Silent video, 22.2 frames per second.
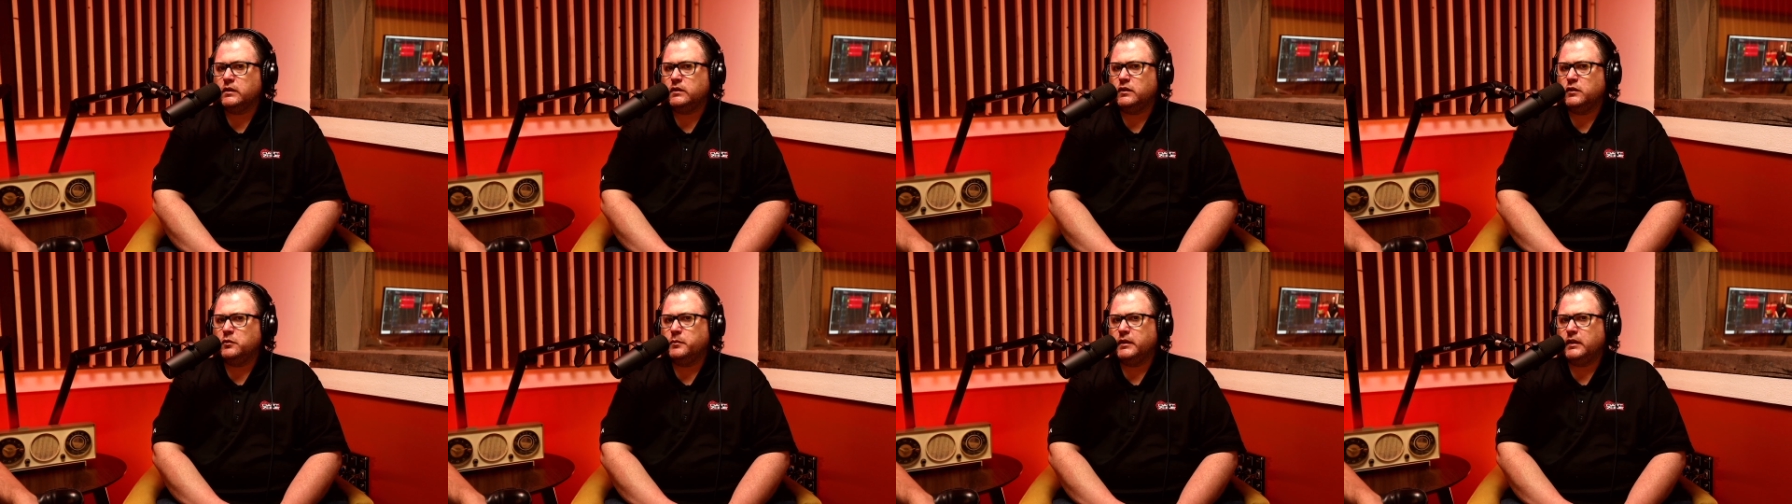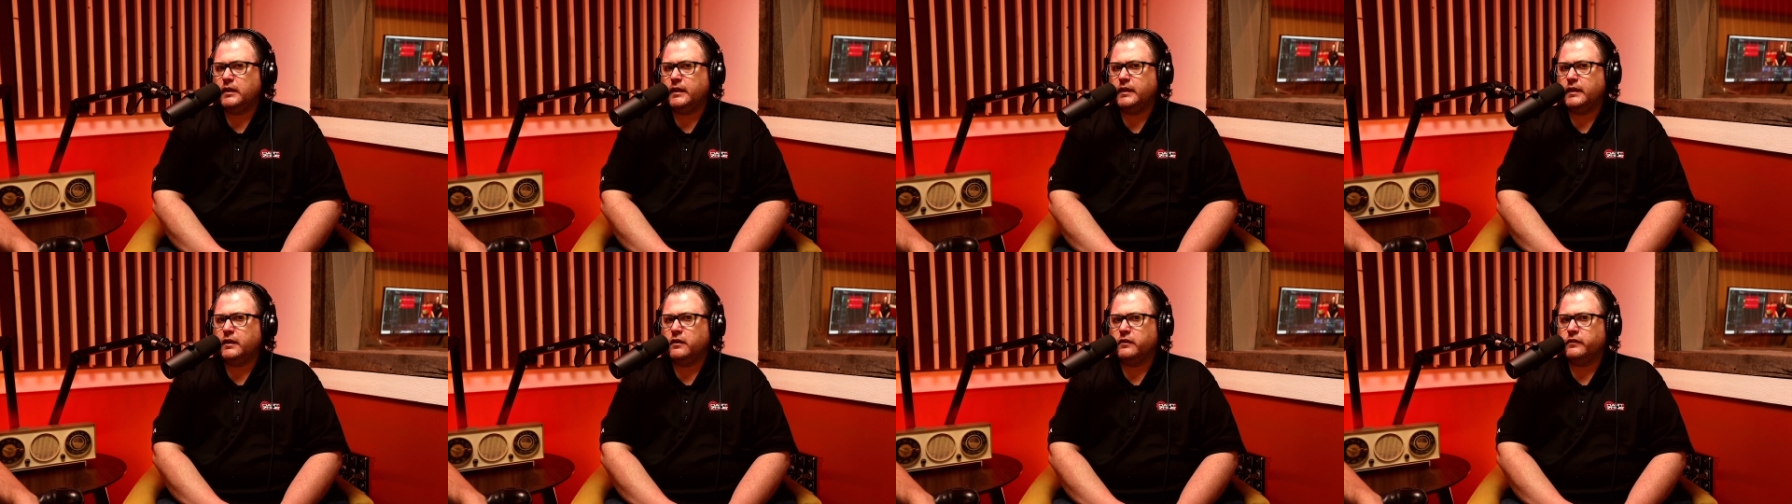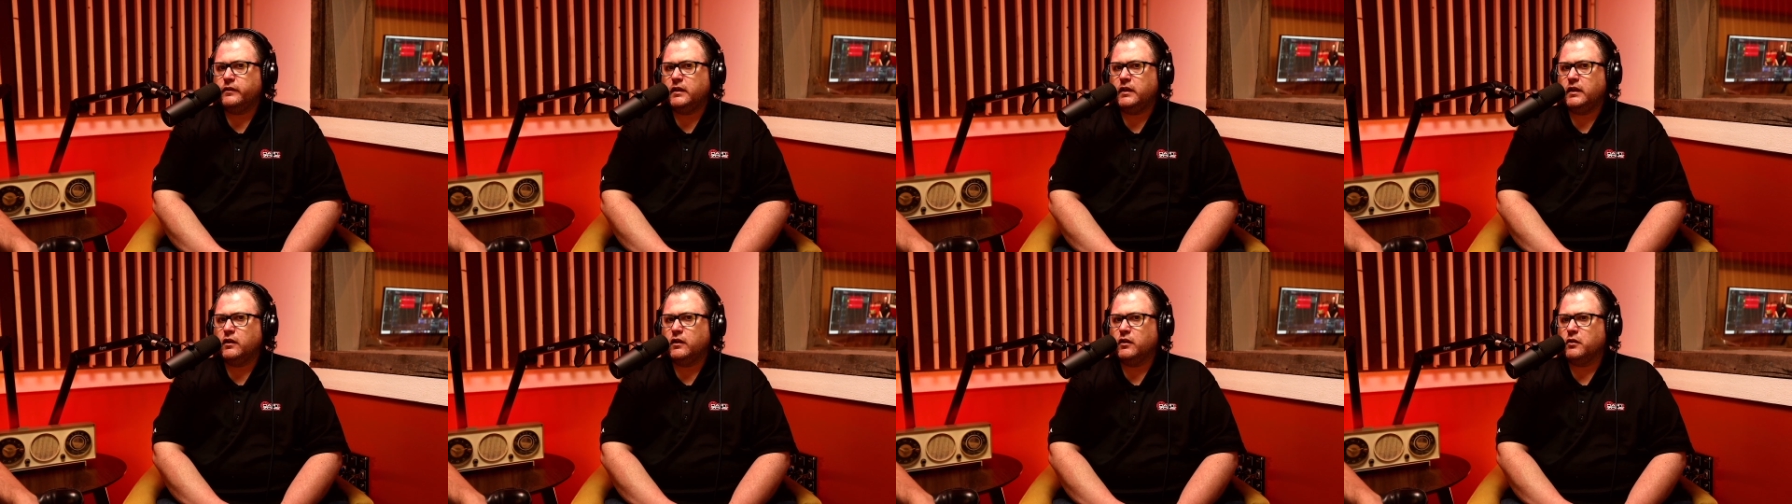little bit later in
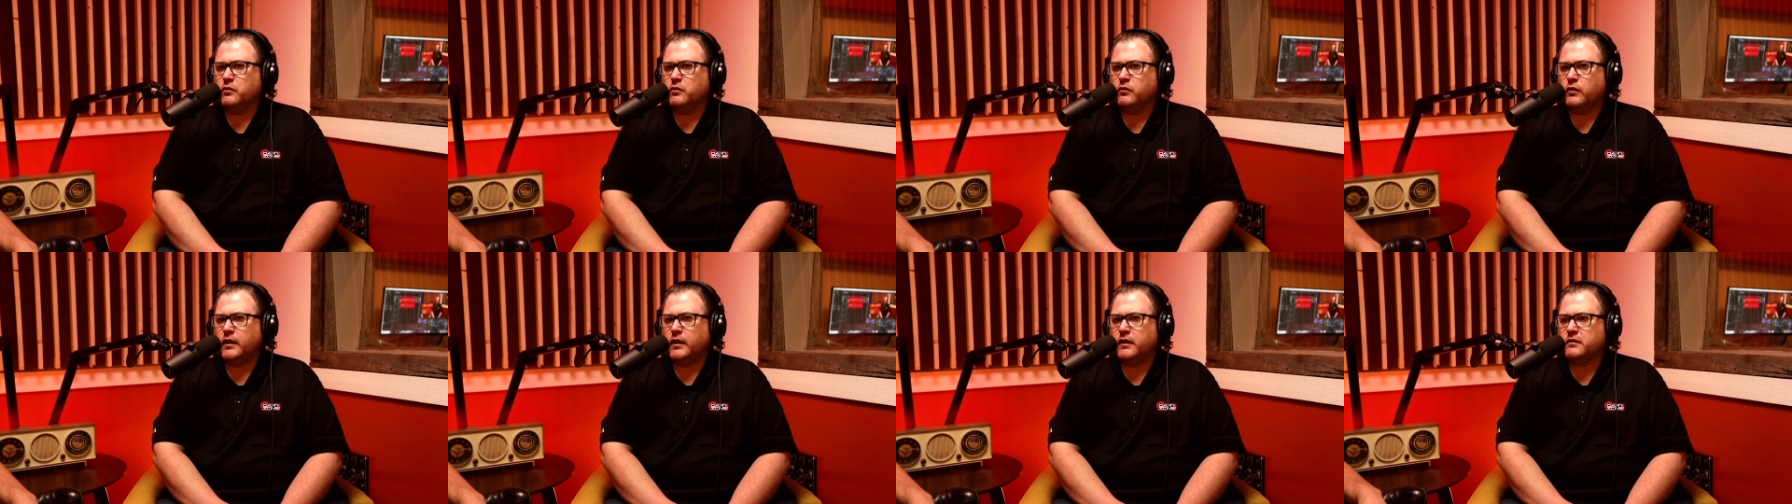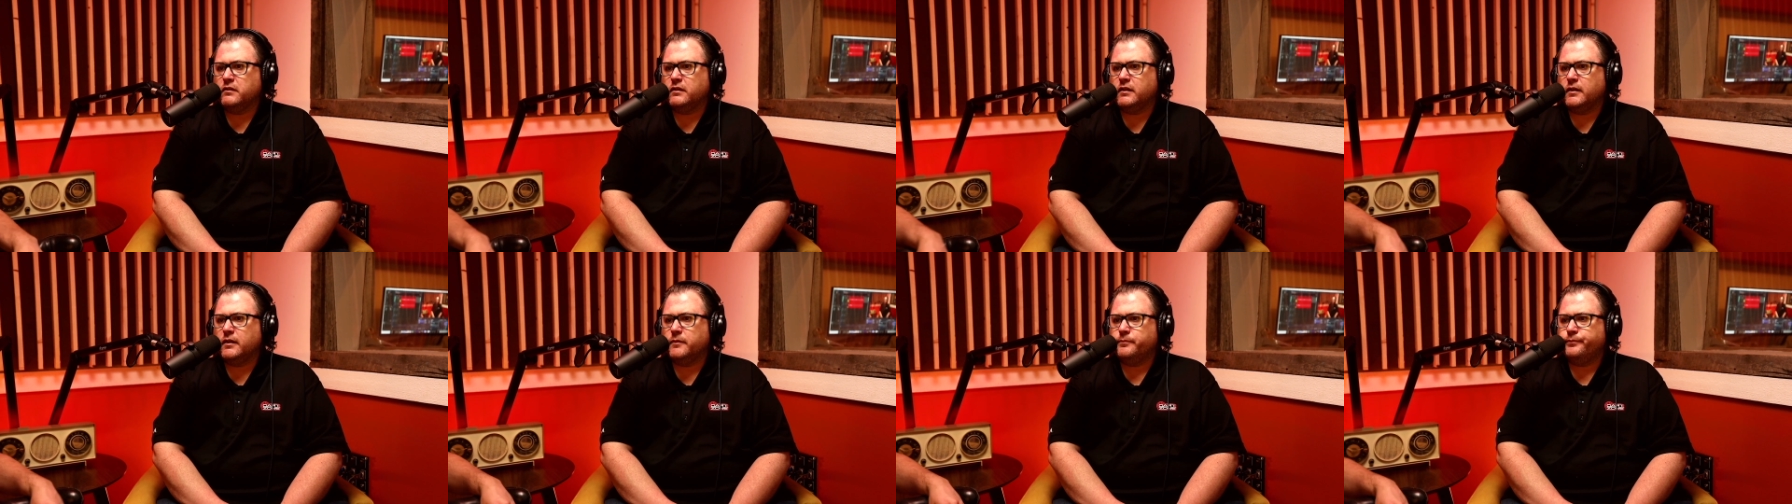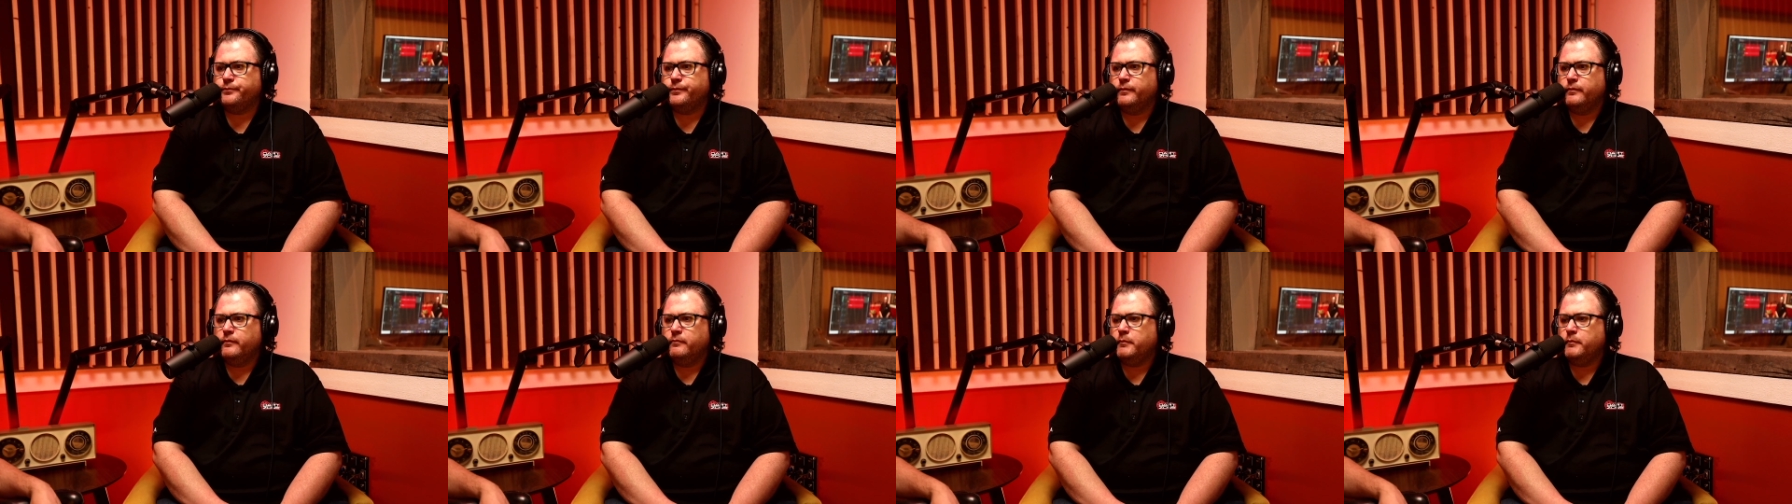the year, around
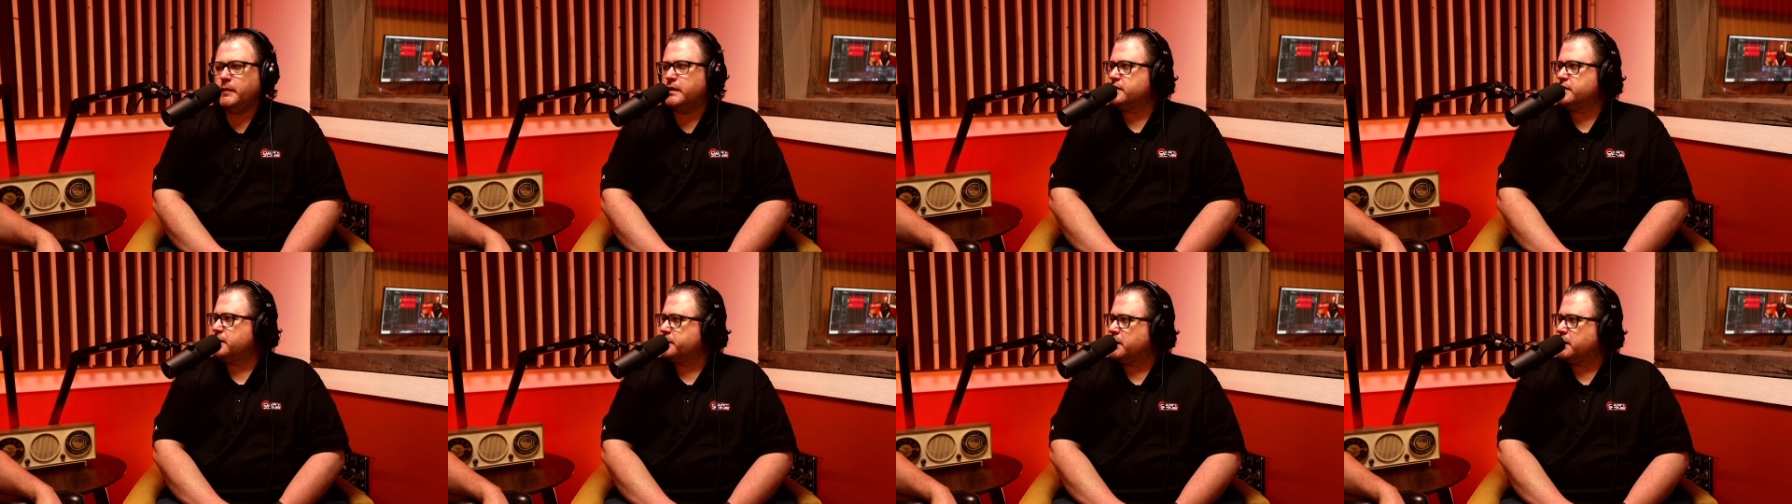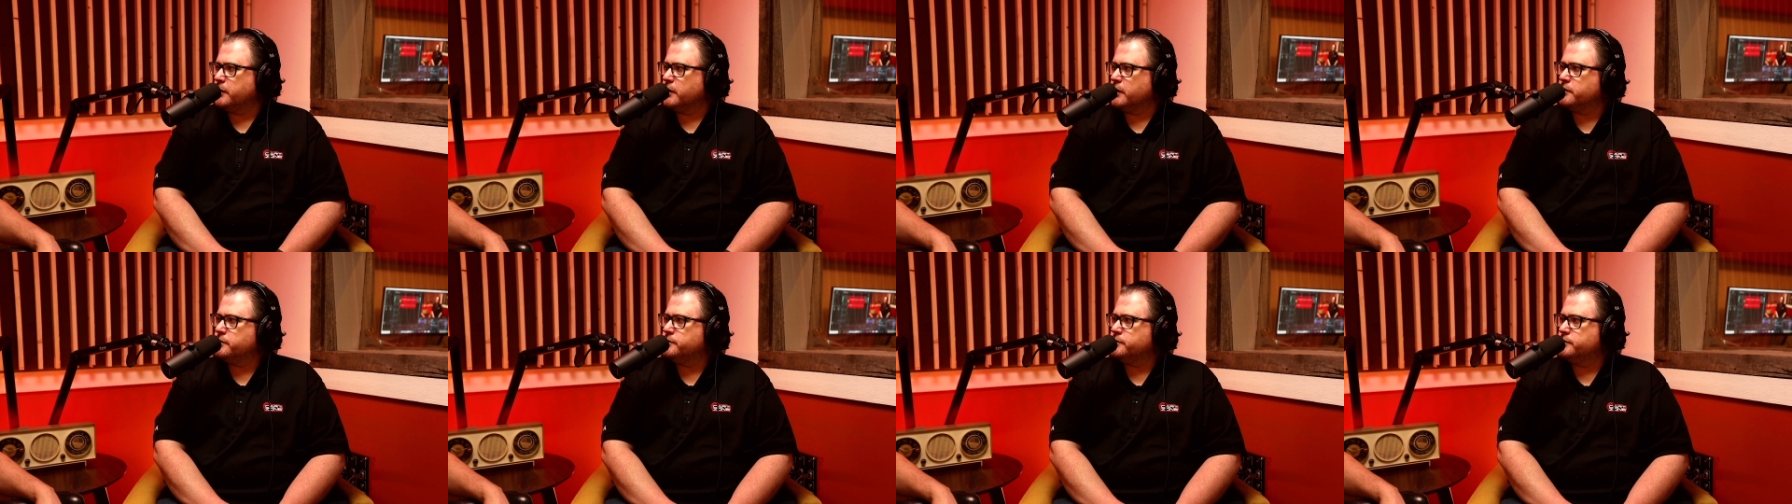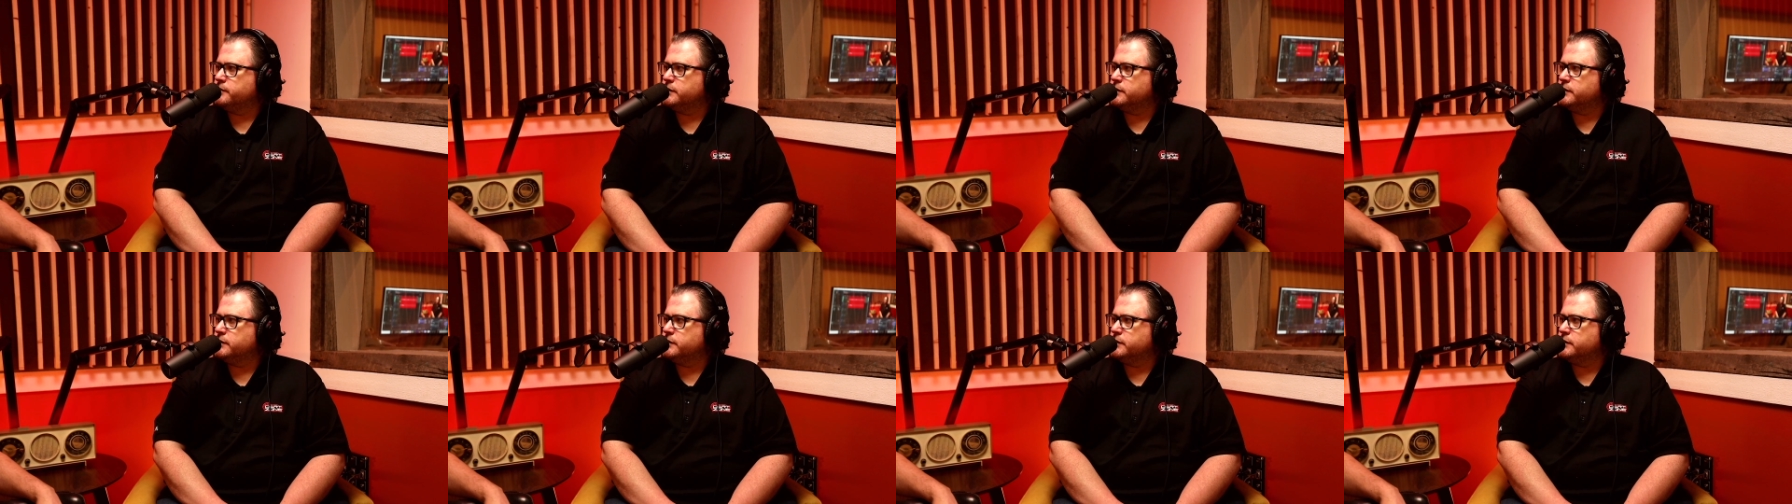mid-September.